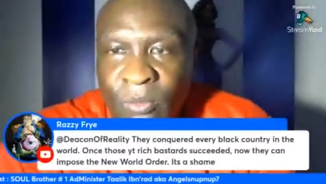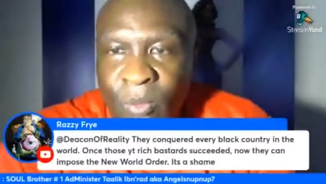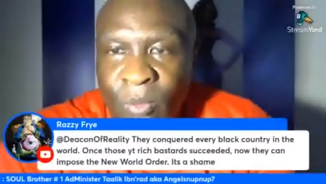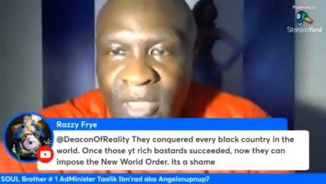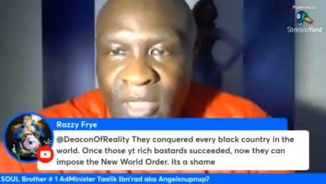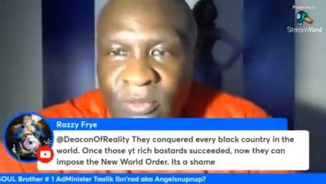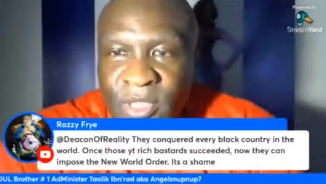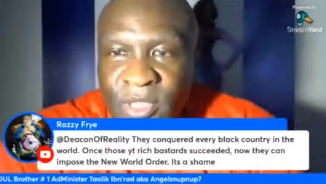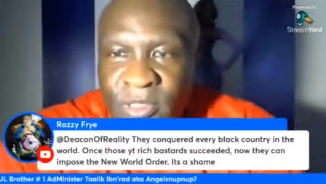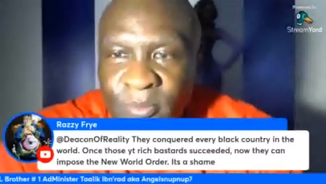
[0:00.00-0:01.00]
white
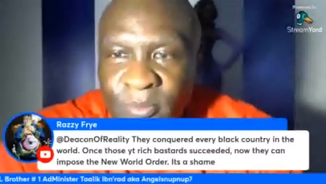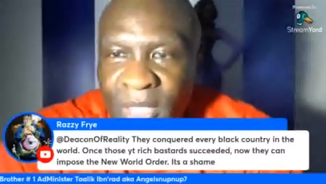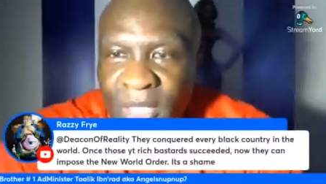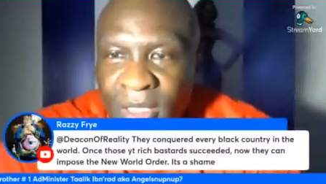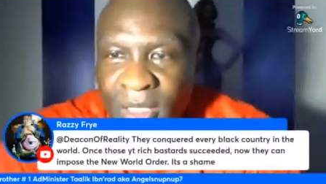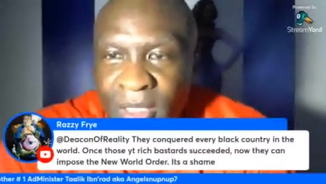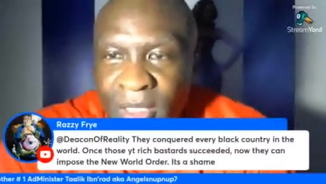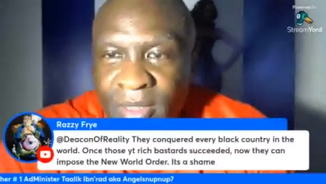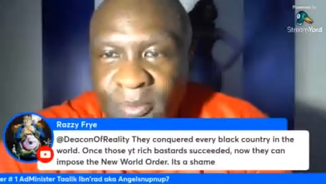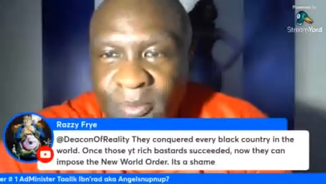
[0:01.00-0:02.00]
rich
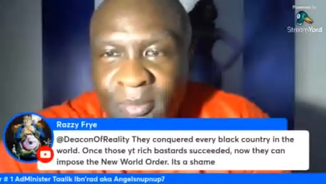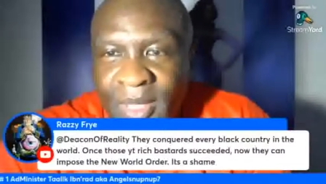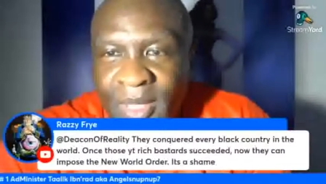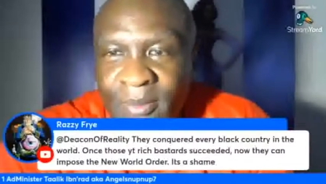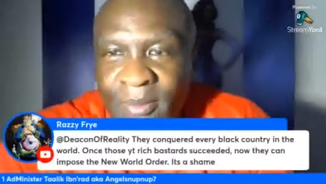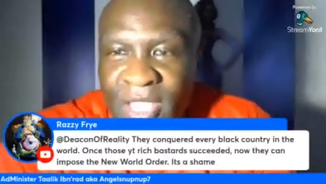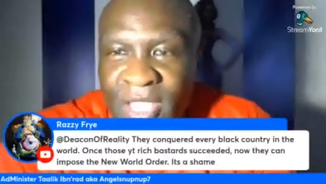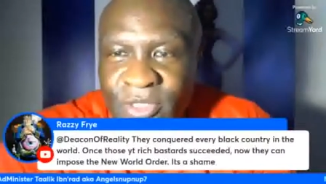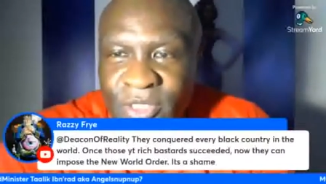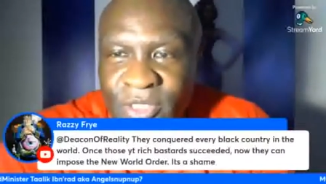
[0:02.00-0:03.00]
uh,
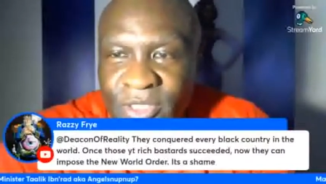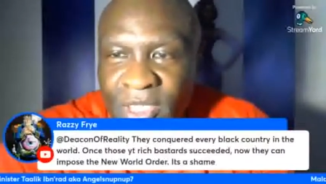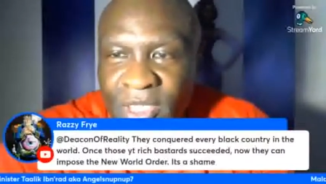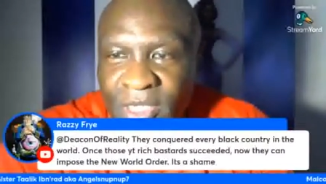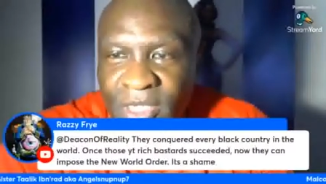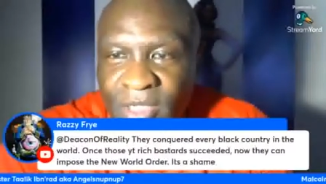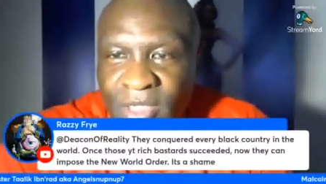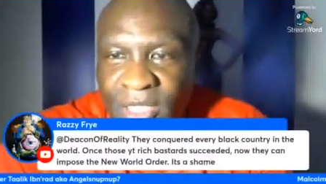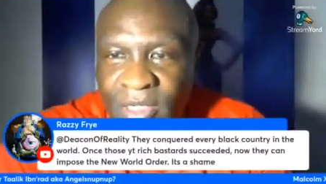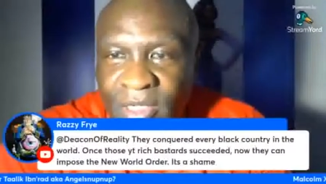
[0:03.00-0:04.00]
bastards succeeded now
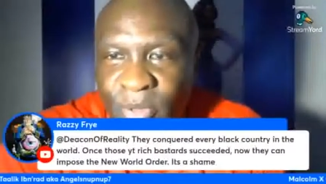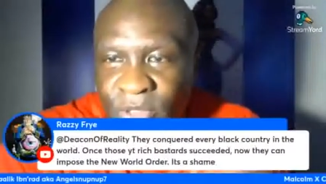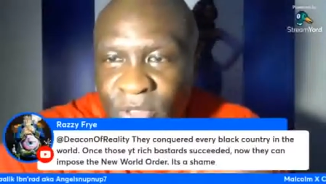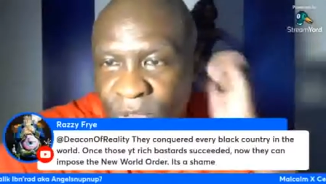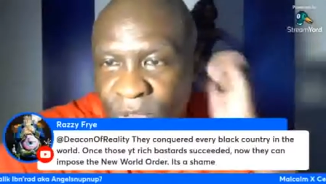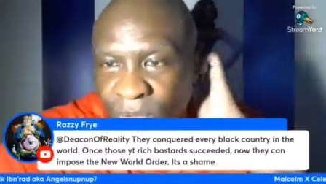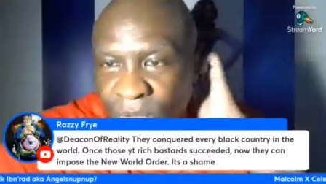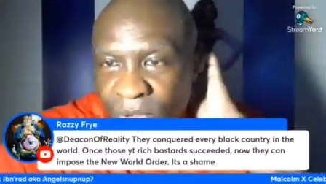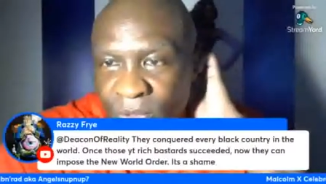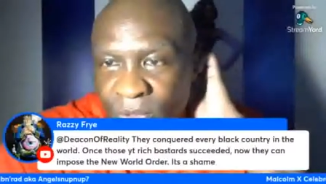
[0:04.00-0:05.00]
they can impose the new
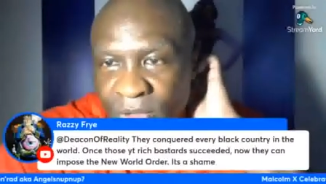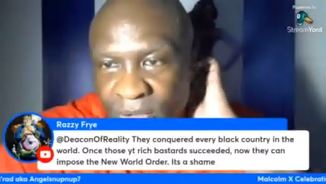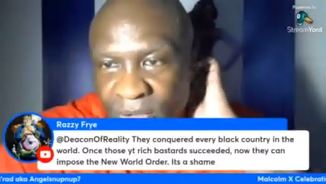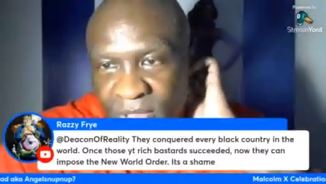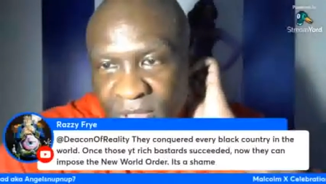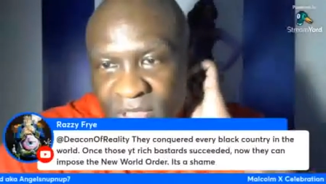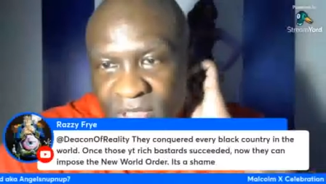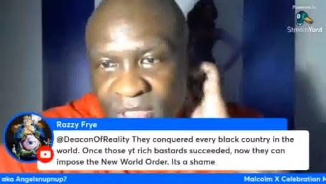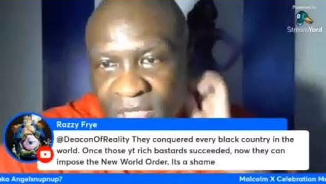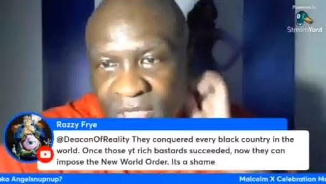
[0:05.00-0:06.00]
world, world order it's a
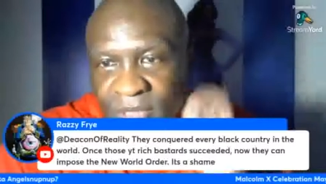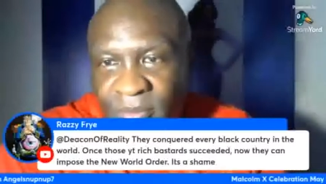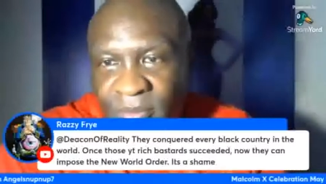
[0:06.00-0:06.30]
shame